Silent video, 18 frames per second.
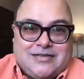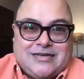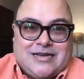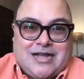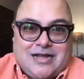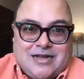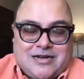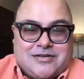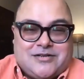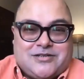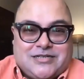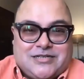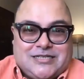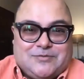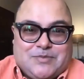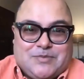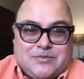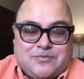in our country is
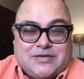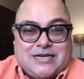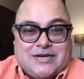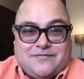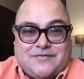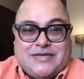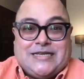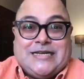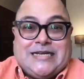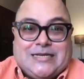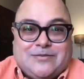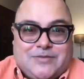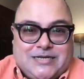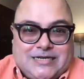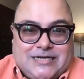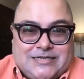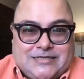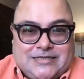people get very
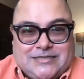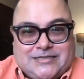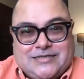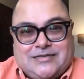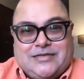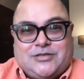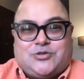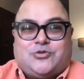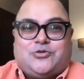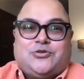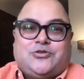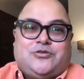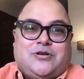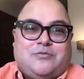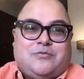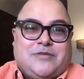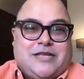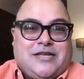intimidated and say nahi chhod do
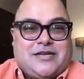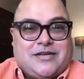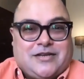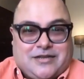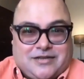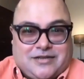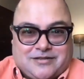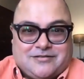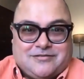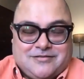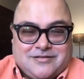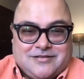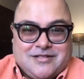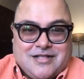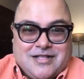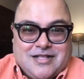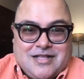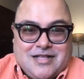hum nahi karenge
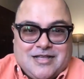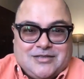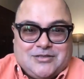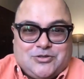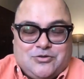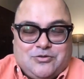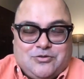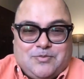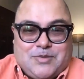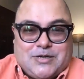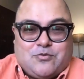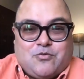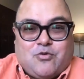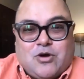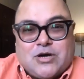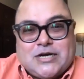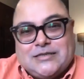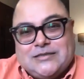so, but
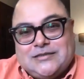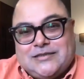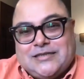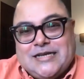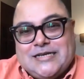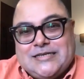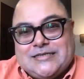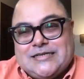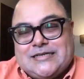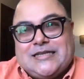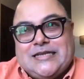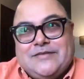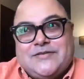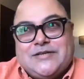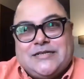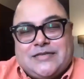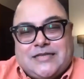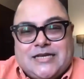what are the things that
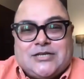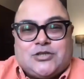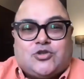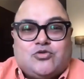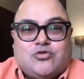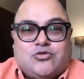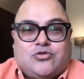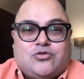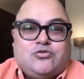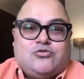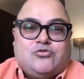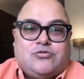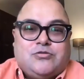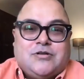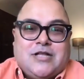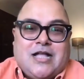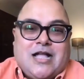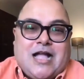even they should do?
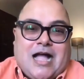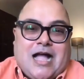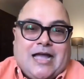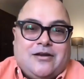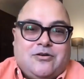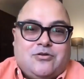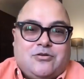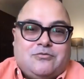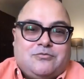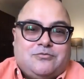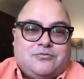I know right.